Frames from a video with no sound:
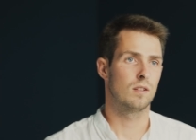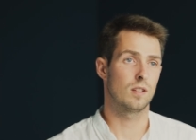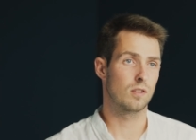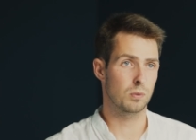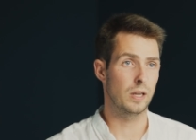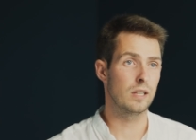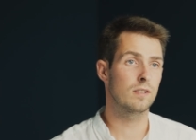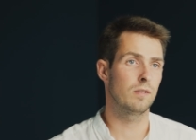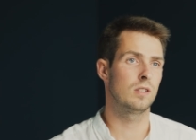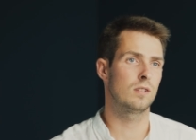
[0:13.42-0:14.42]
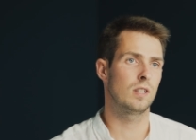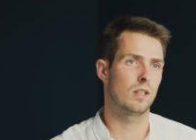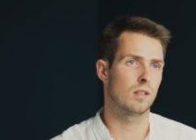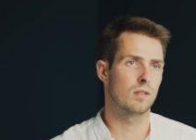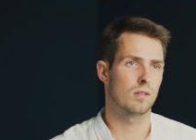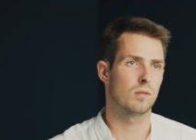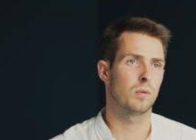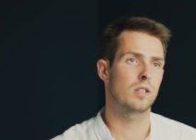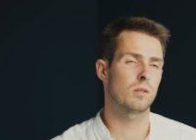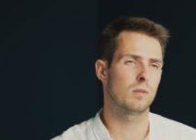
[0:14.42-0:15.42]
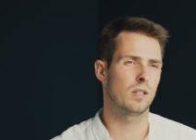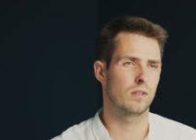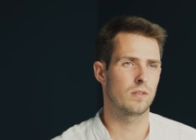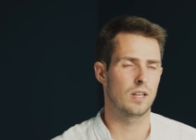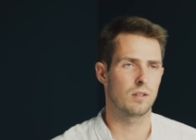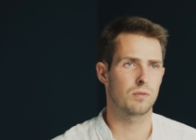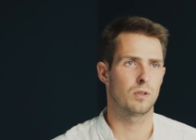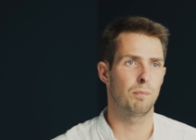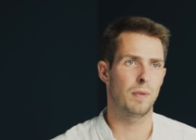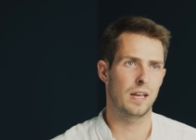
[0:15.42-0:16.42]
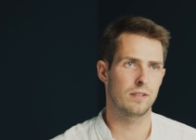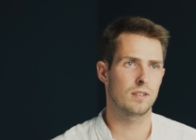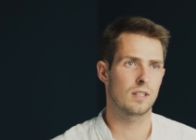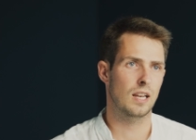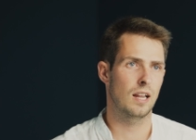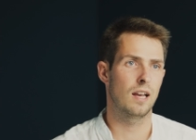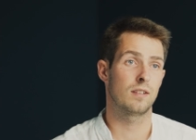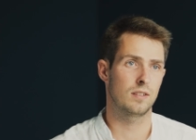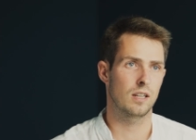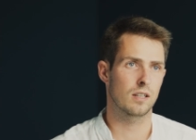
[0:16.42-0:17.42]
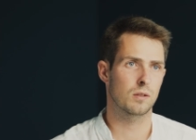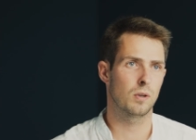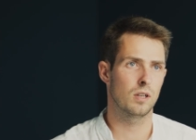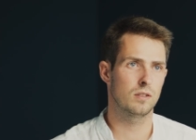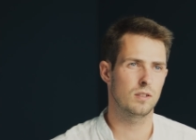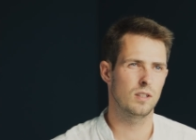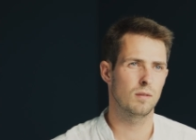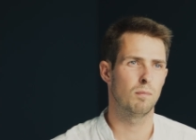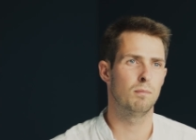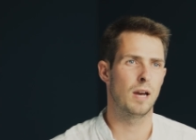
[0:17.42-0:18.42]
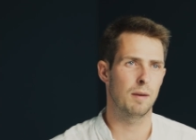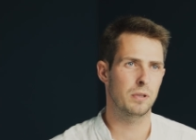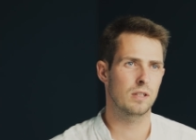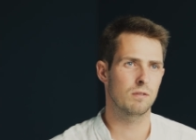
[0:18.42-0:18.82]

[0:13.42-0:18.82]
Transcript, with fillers: Since 2017, Wingtra One stands for best-in-class data quality, mapping